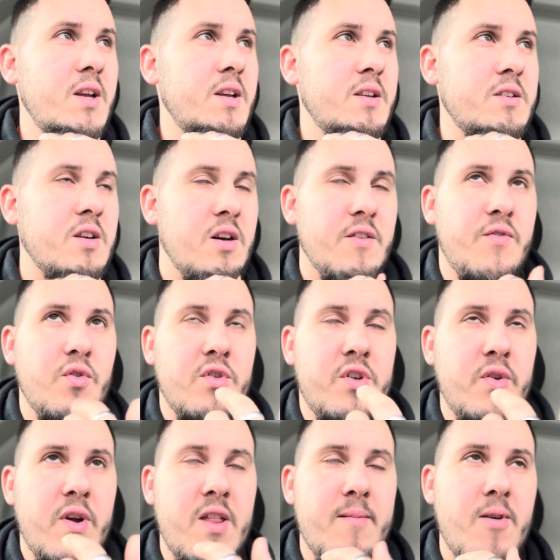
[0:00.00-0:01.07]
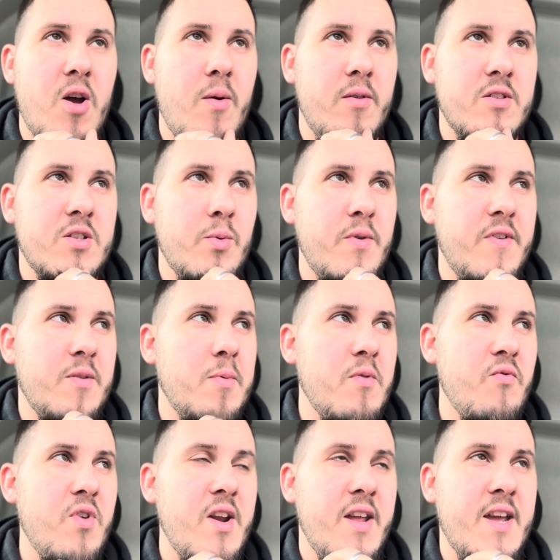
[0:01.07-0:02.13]
Can't afford to do it at the moment, so we've had to be
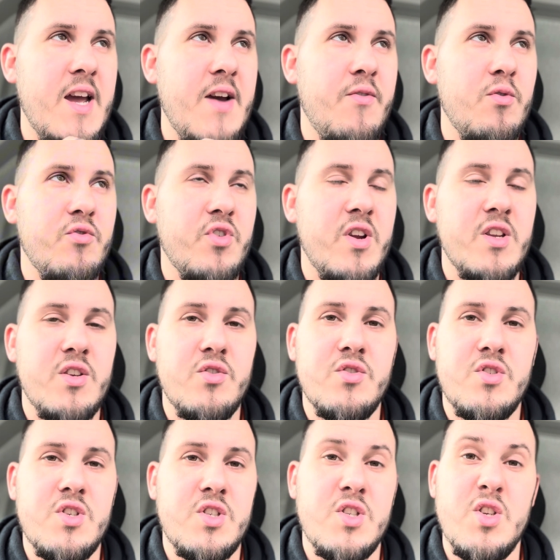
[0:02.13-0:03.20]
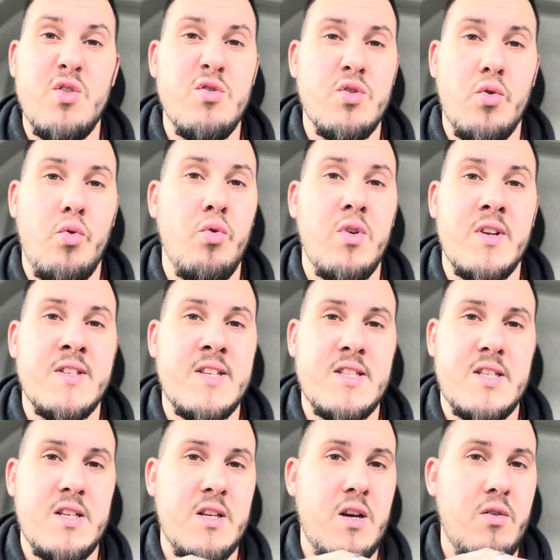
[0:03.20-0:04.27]
really careful trying to use all
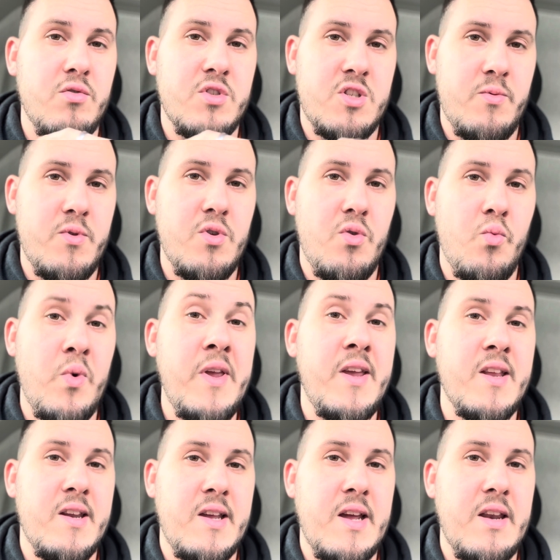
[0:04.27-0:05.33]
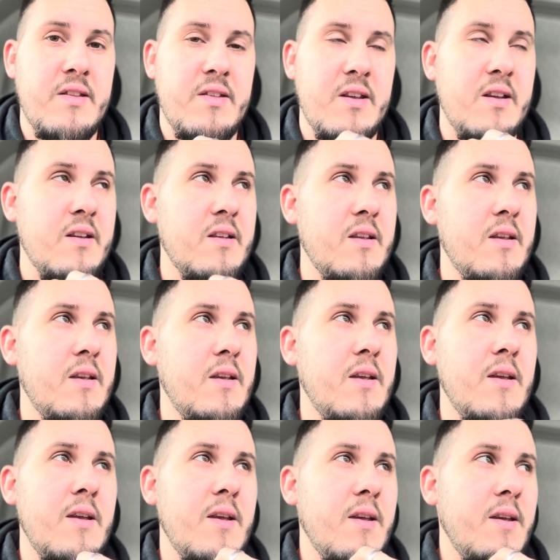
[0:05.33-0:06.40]
existing holes, so we're not weakening anything.
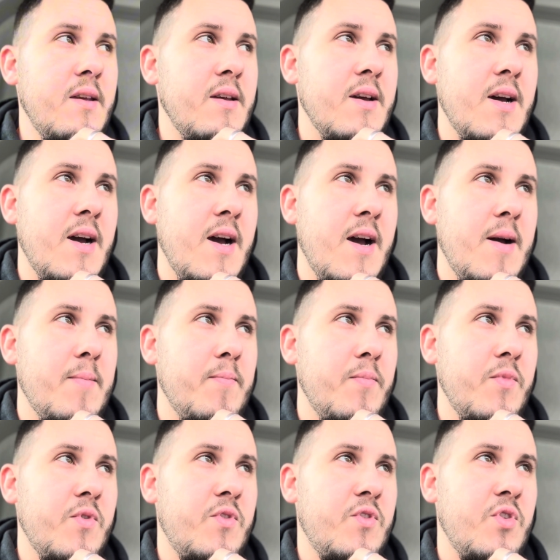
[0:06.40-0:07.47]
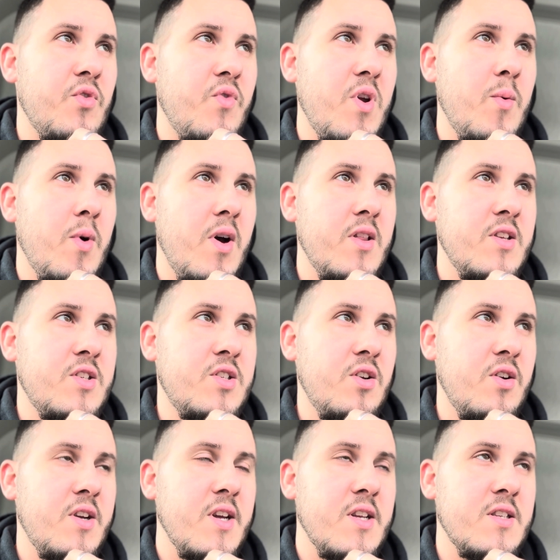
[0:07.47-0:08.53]
To rewire these
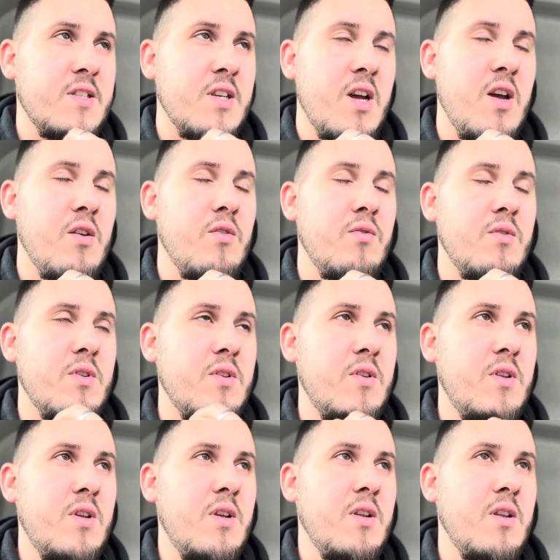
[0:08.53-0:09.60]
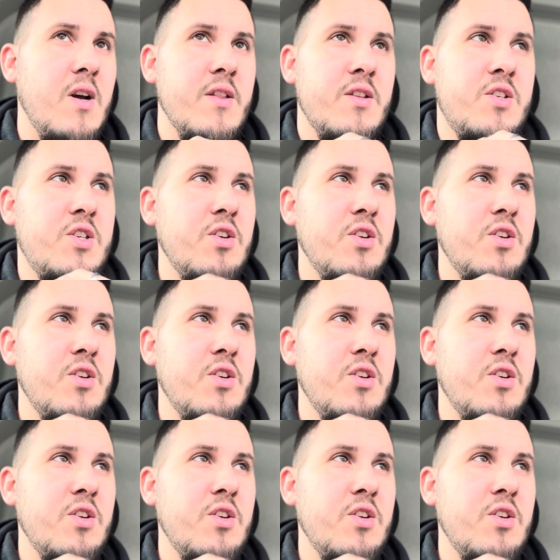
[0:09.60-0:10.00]
sockets, so like the